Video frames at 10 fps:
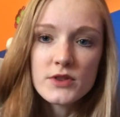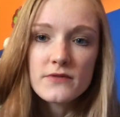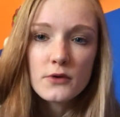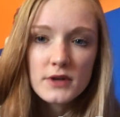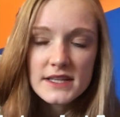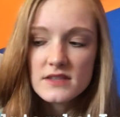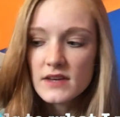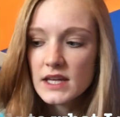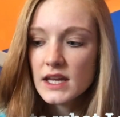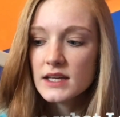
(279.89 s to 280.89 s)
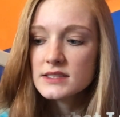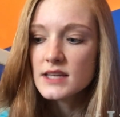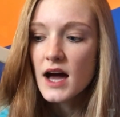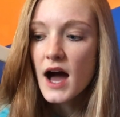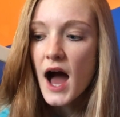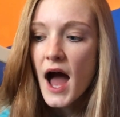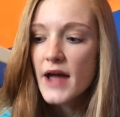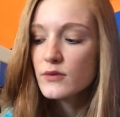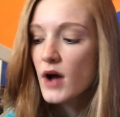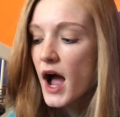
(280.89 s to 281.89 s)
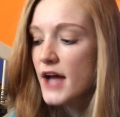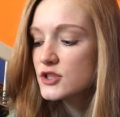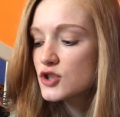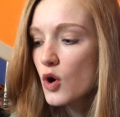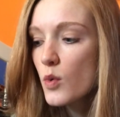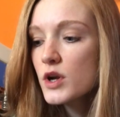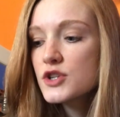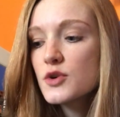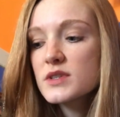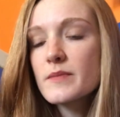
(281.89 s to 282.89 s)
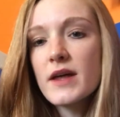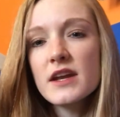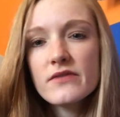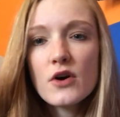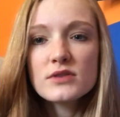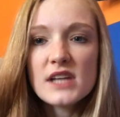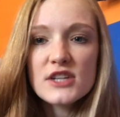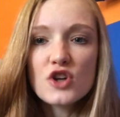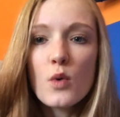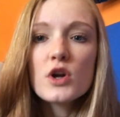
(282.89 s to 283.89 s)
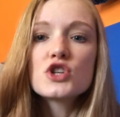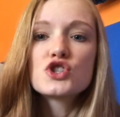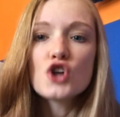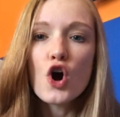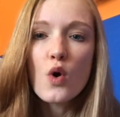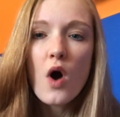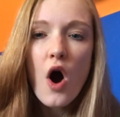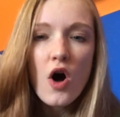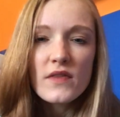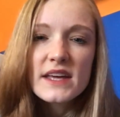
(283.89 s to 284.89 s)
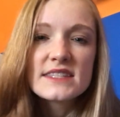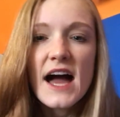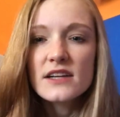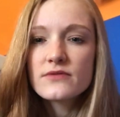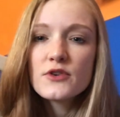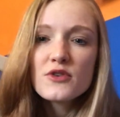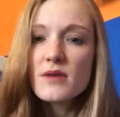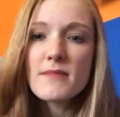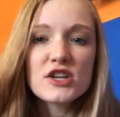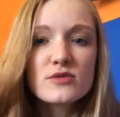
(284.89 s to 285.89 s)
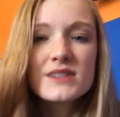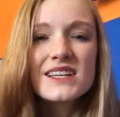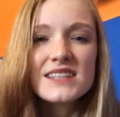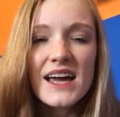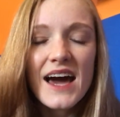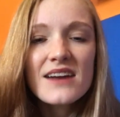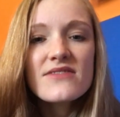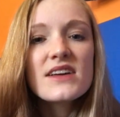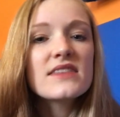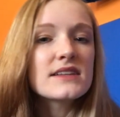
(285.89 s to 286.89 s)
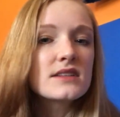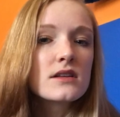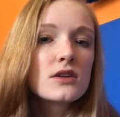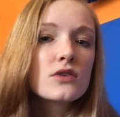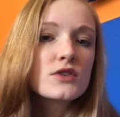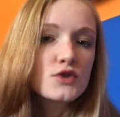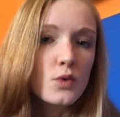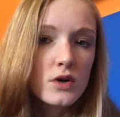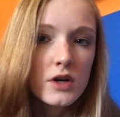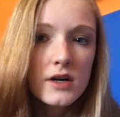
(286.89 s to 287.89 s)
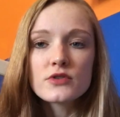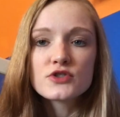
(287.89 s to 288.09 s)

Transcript: With the full days of eatings, I don't want to do as many of those, and I don't want to show all the exact food and measurements because I kind of think that's a little disordered.